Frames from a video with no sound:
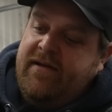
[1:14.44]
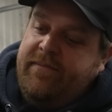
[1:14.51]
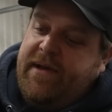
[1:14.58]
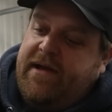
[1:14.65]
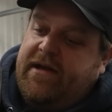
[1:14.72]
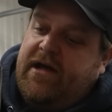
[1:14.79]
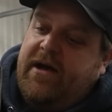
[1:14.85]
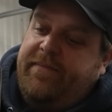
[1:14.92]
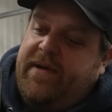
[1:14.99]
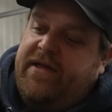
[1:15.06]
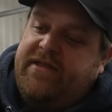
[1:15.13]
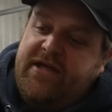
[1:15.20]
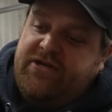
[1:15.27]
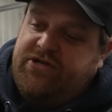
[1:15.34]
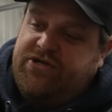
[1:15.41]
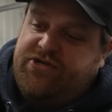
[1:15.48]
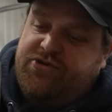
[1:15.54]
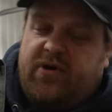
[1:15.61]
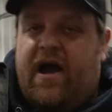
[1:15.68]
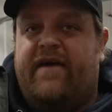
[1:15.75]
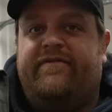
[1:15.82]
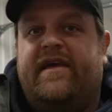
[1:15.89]
pick it up, and then just
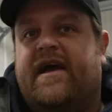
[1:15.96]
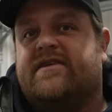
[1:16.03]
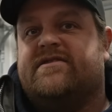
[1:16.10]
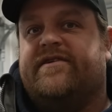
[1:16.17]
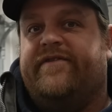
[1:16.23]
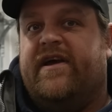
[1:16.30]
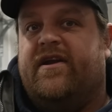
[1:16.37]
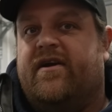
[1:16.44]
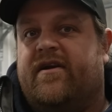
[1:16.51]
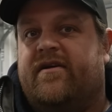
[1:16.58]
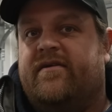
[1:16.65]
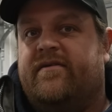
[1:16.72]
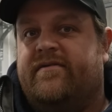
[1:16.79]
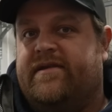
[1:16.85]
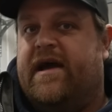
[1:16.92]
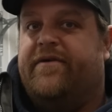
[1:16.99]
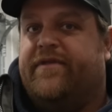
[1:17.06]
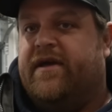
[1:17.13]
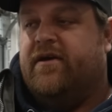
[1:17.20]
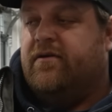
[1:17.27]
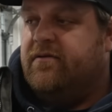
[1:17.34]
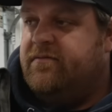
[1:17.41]
drive the excavator down
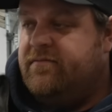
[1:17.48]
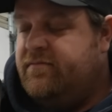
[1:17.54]
the hill.